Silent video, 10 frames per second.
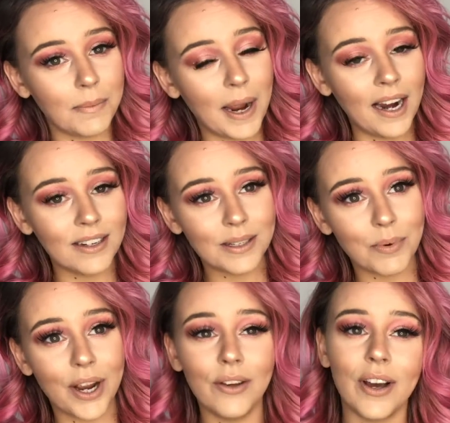
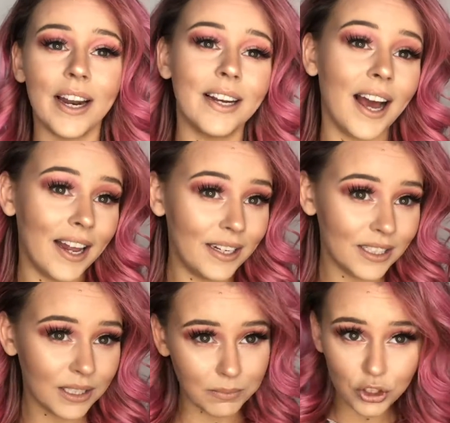hairspray, you could add in
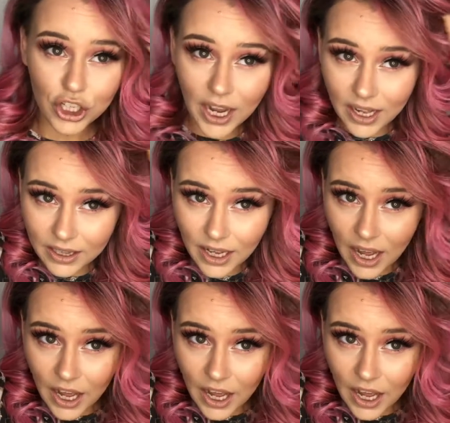some gel.